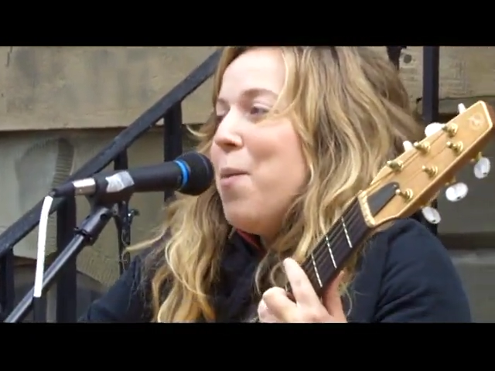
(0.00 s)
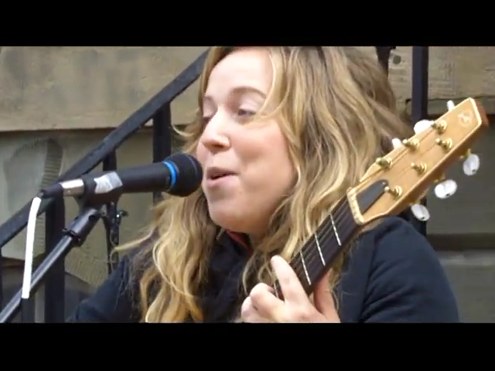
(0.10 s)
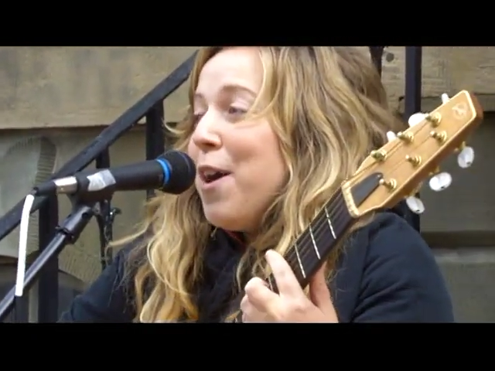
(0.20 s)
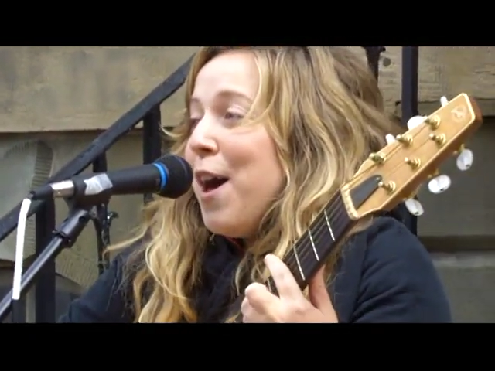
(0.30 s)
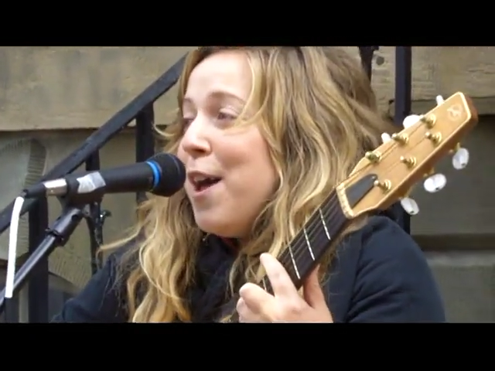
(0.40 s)

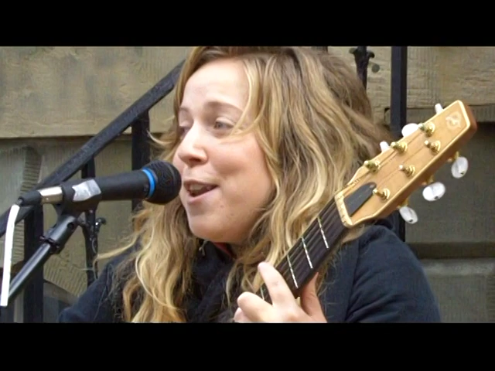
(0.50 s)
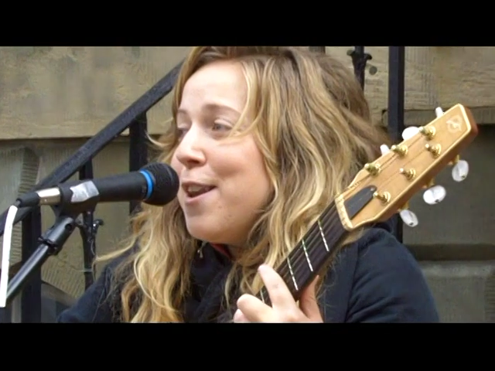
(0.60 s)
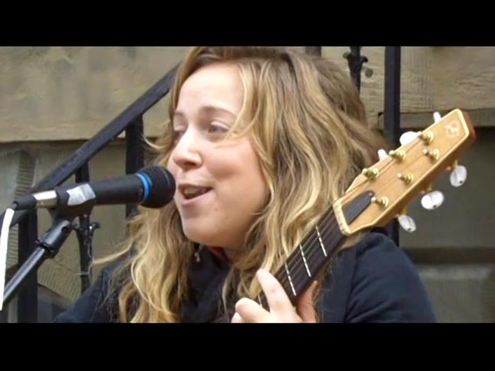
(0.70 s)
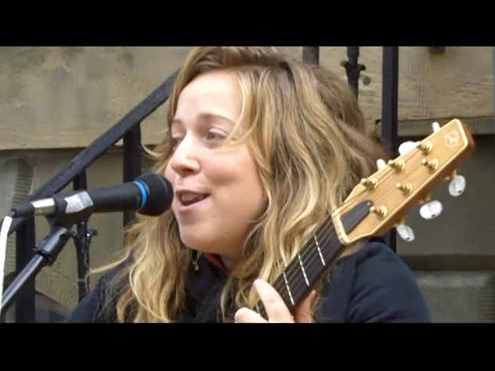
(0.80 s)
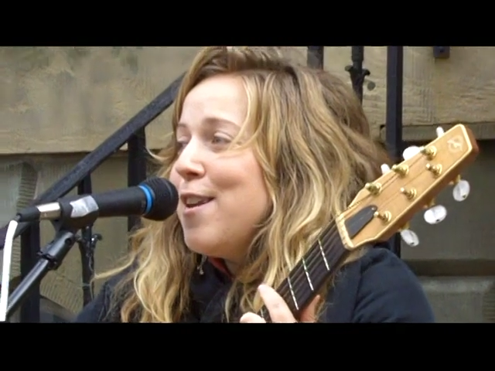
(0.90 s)
we're
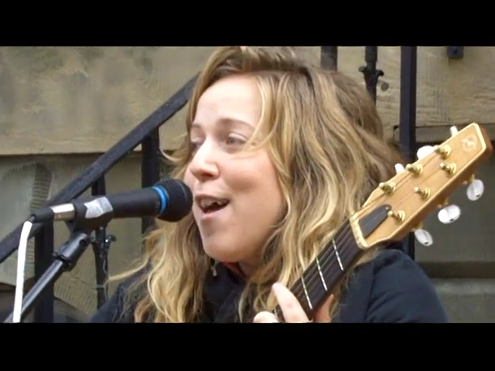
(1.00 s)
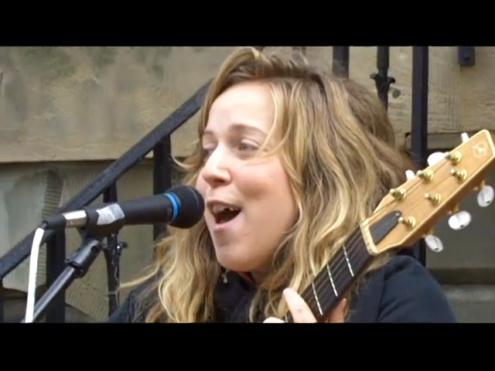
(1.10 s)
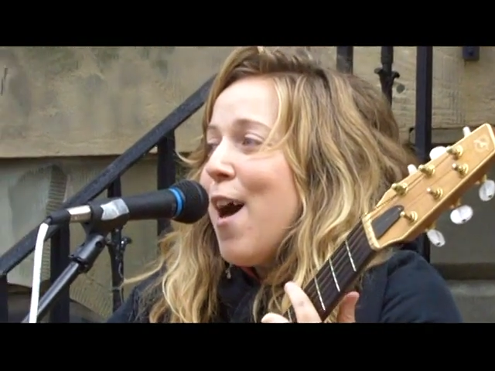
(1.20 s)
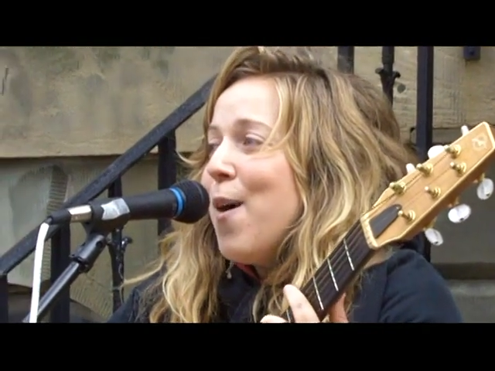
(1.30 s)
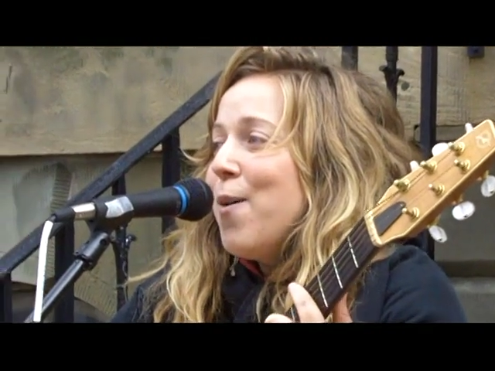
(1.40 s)
cutting
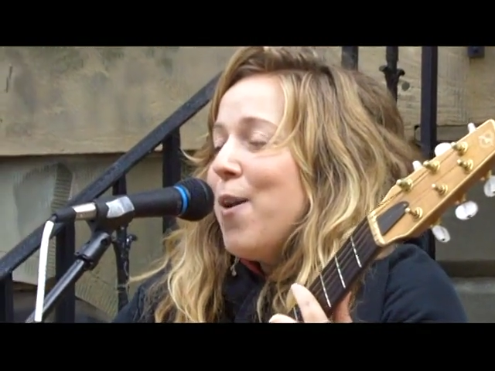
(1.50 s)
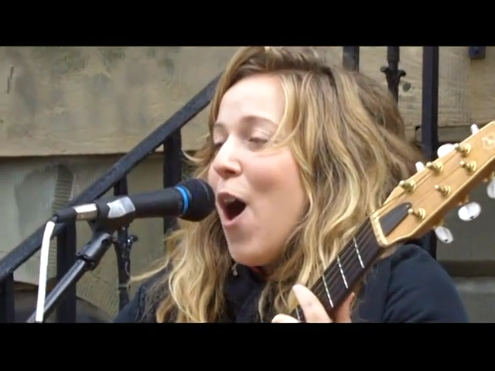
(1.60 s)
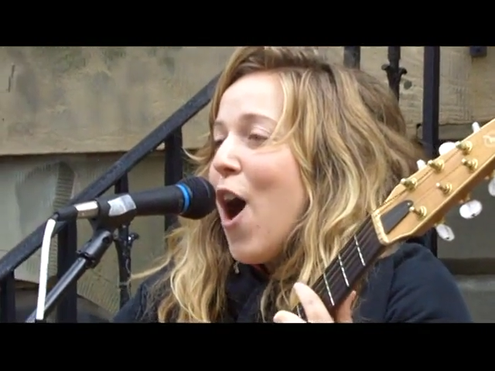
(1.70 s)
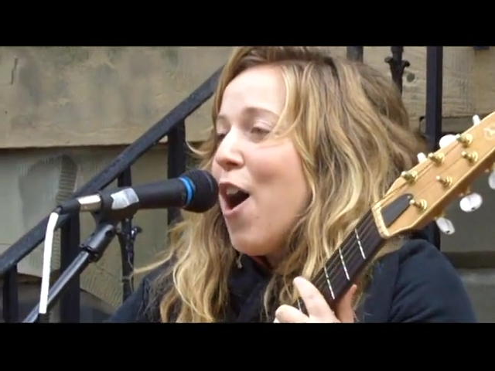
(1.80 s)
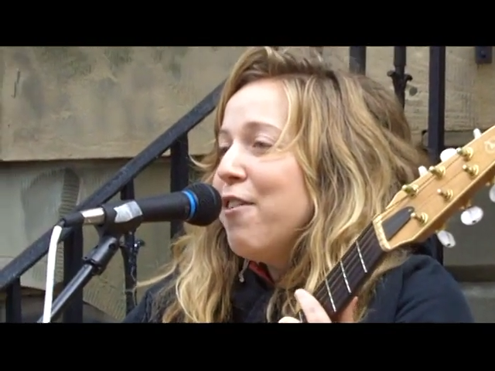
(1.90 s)
down
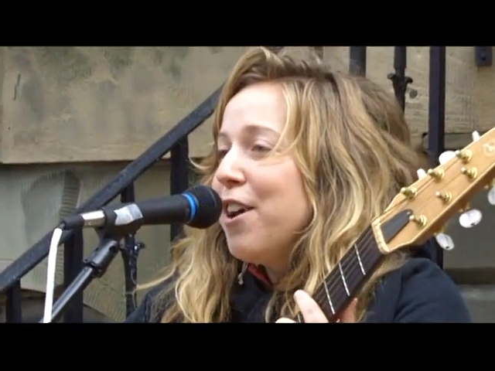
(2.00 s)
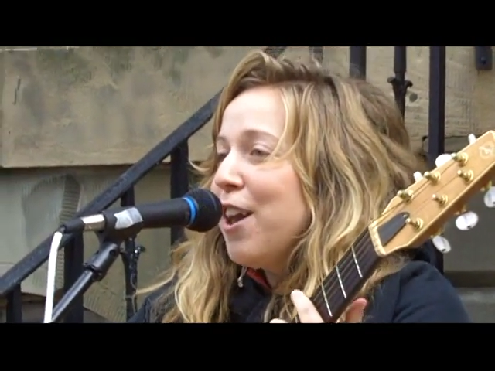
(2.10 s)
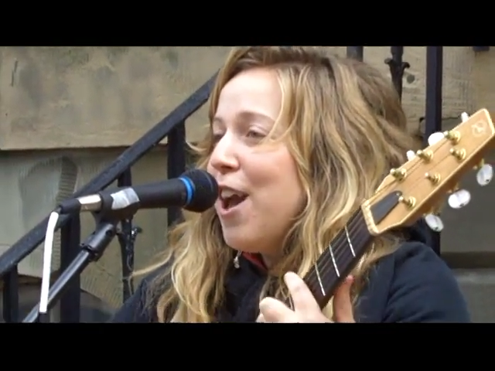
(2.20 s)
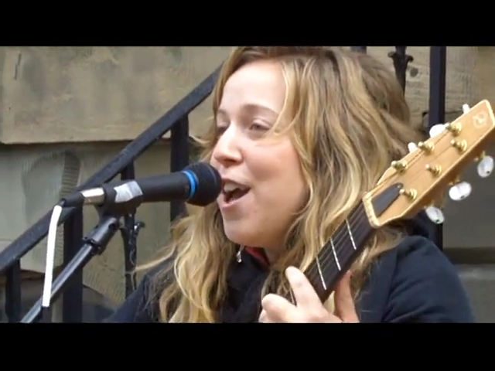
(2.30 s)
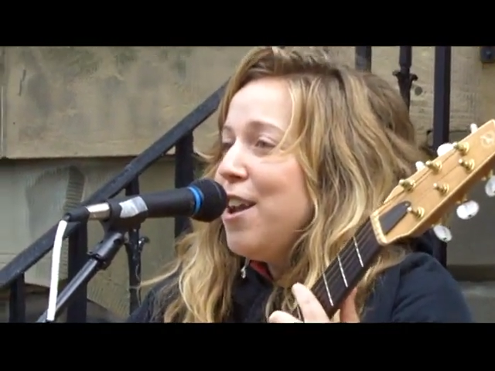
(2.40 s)
our
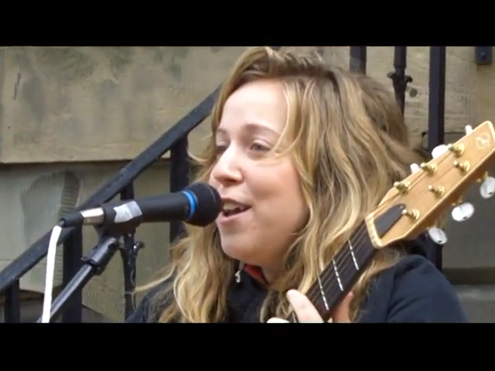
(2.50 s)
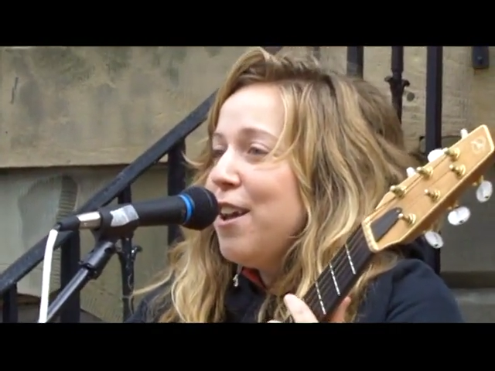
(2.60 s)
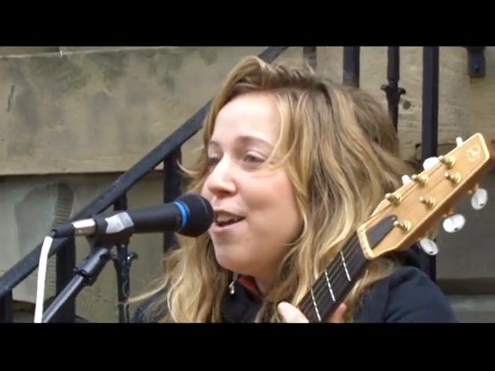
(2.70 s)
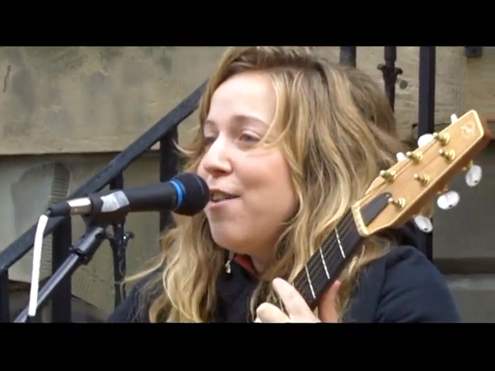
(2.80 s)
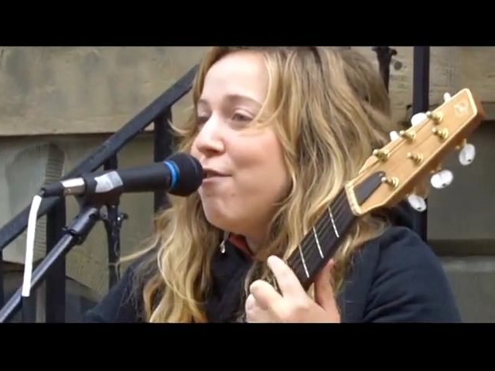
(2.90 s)

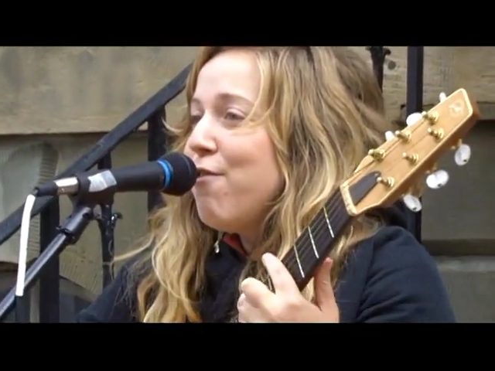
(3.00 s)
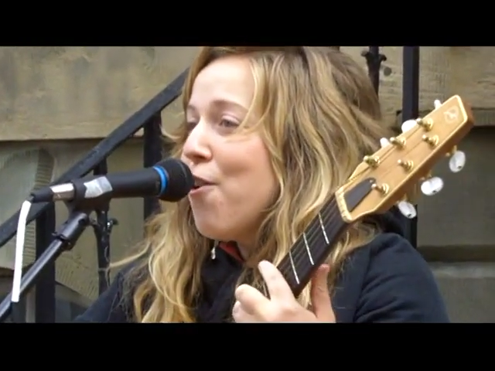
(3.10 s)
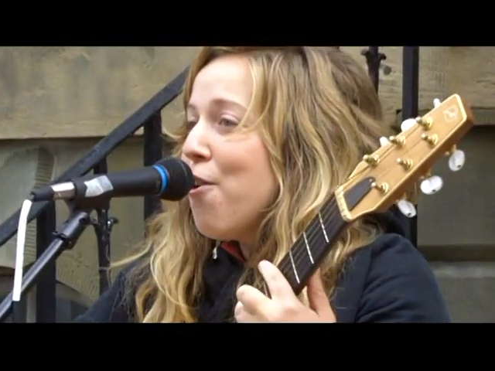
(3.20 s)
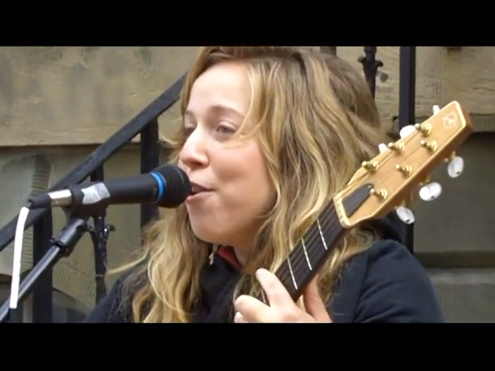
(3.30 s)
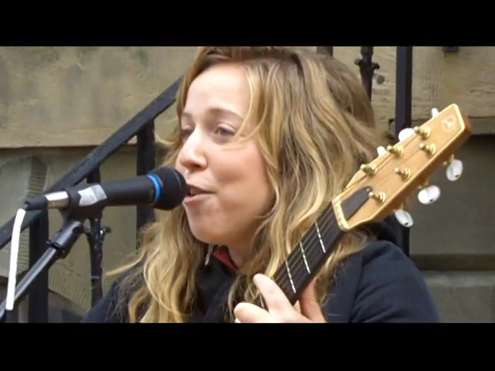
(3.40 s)
Acadian
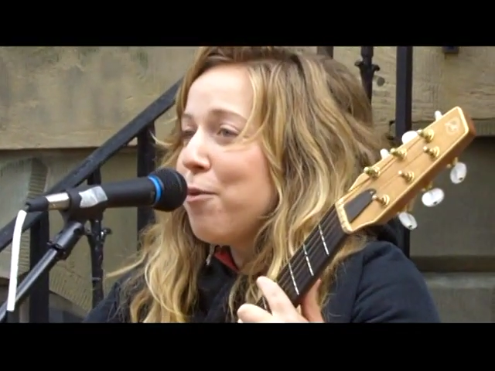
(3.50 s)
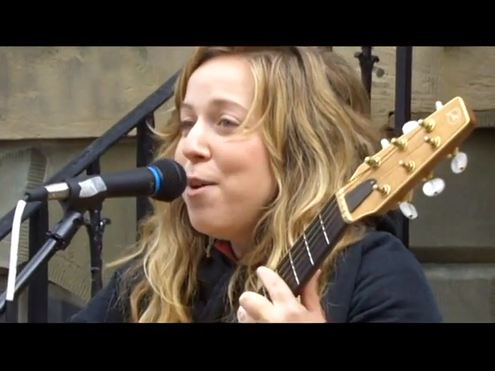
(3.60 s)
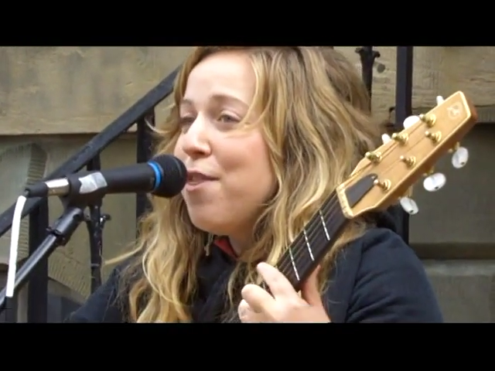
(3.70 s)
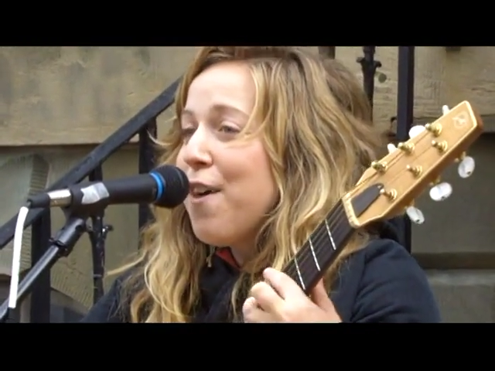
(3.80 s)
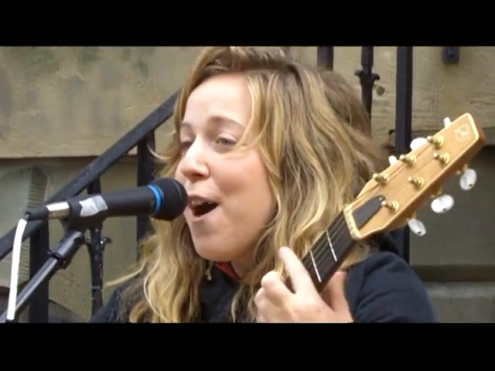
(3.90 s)
forest
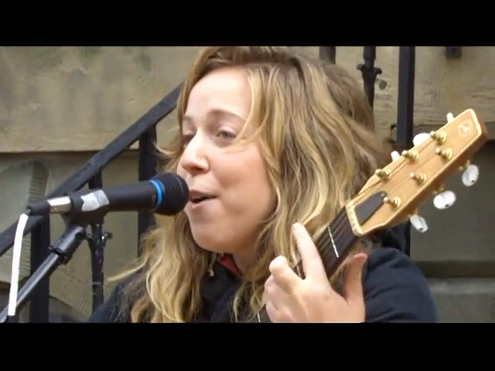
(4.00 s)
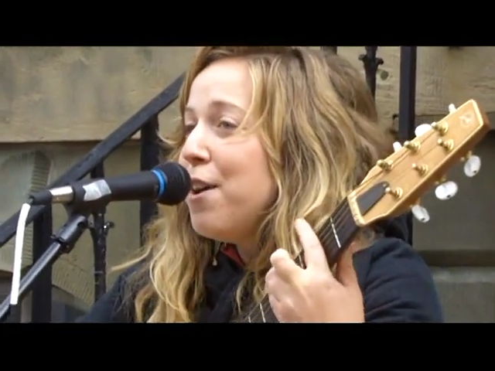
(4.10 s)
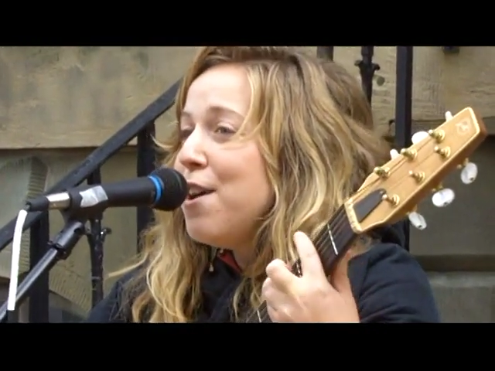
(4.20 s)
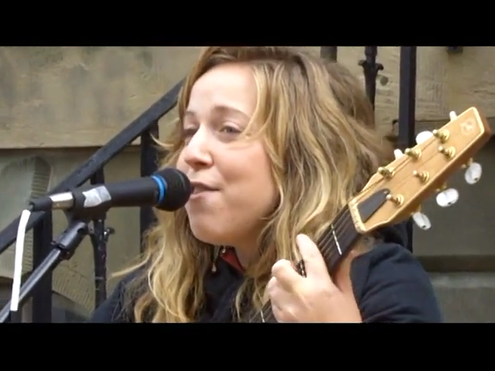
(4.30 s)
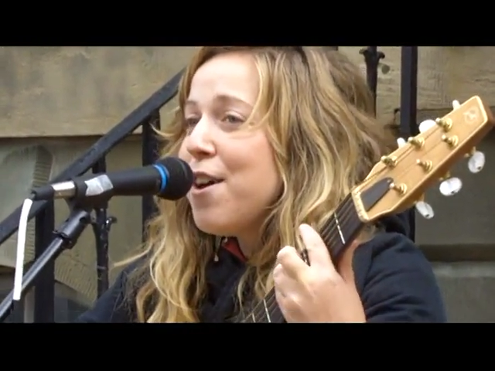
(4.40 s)
without
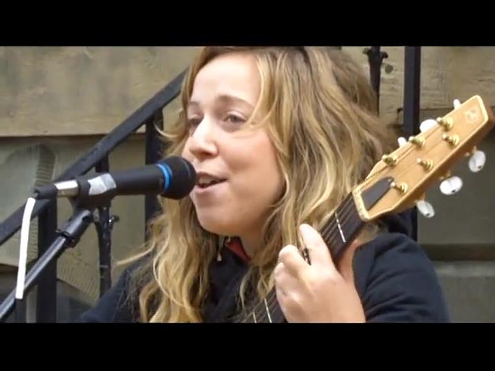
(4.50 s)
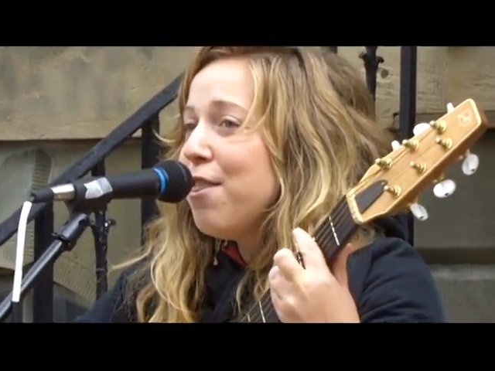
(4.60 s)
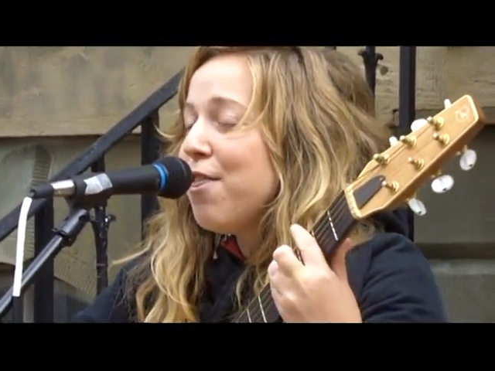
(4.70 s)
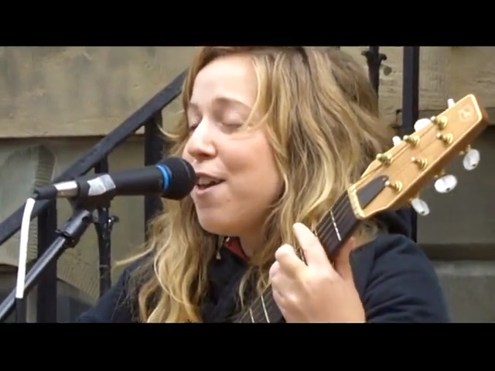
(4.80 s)
even